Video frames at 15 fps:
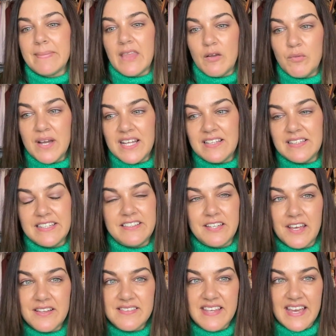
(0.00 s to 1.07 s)
Well, it
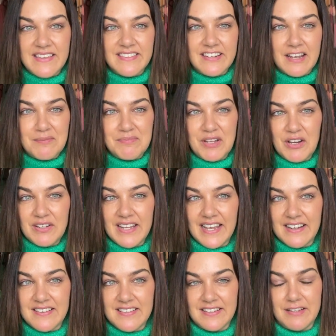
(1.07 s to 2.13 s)
turns out that I'm not
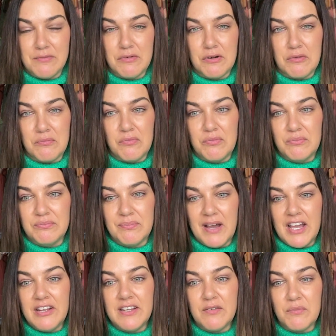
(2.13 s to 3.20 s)
actually warm.
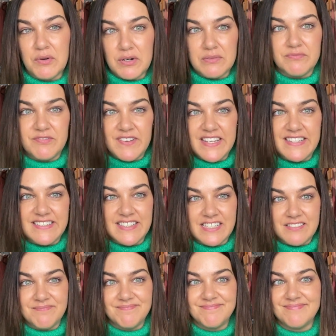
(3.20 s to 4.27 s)
My only warm
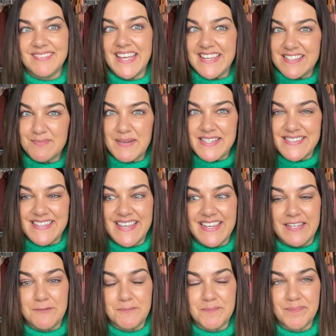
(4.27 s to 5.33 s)
feature is my
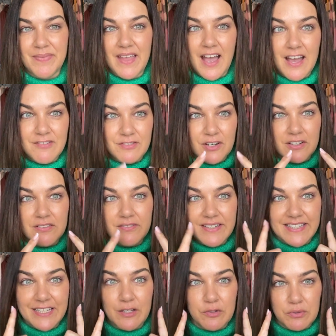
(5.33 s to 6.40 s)
skin. I've got
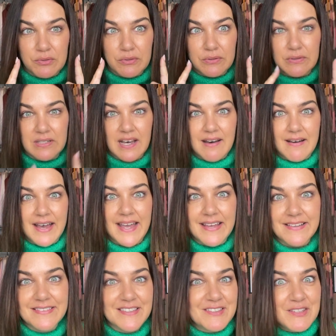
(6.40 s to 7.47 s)
really cool
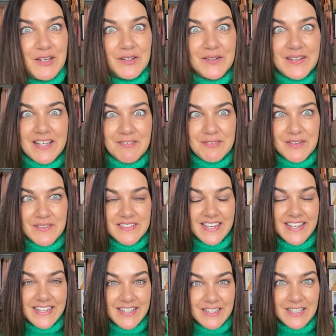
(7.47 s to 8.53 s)
eyes. So if you
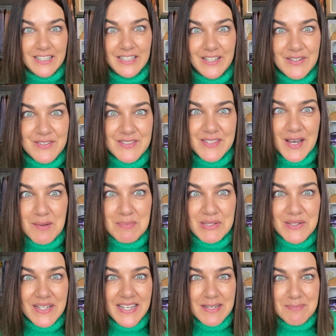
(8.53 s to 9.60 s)
take a close-up
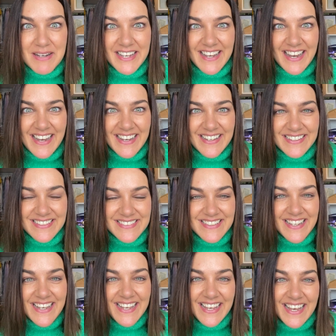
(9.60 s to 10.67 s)
look at my eyes
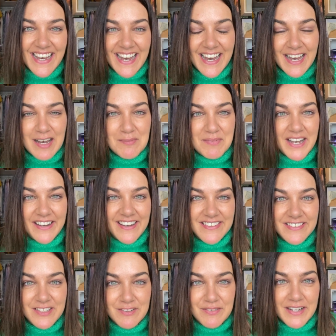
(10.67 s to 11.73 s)

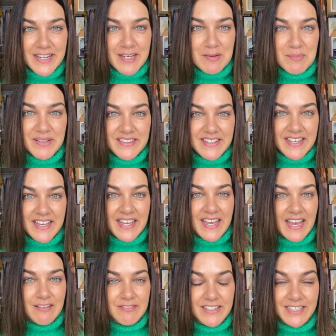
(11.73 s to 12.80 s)
are green, but they're
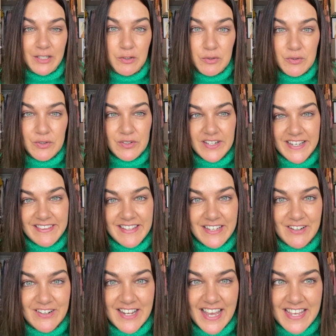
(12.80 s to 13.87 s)
a really cool green. They're
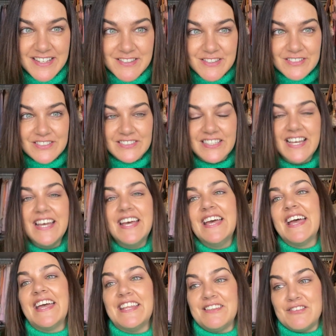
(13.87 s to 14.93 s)
not hazel.
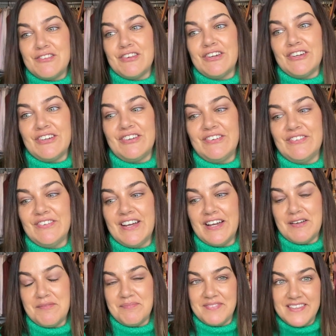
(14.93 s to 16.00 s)
And so
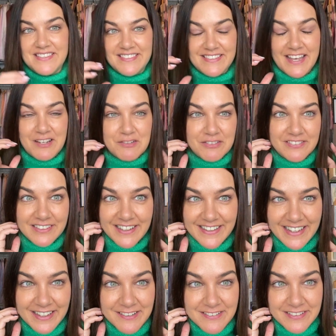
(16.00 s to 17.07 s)
this natural light
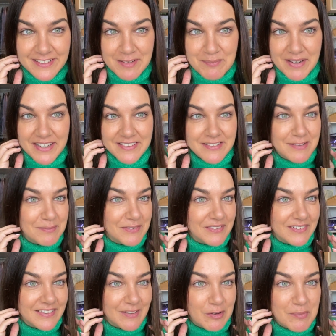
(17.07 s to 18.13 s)
actually makes them
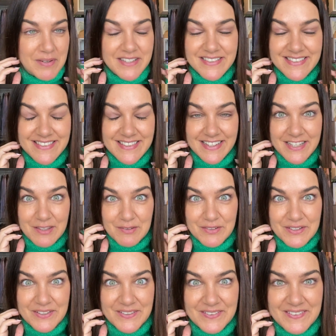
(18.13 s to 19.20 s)
look almost
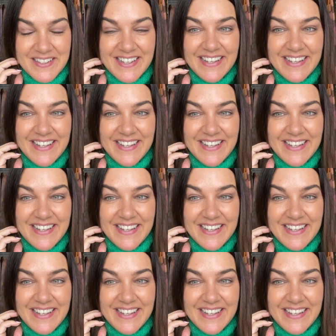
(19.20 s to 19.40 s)
see-through.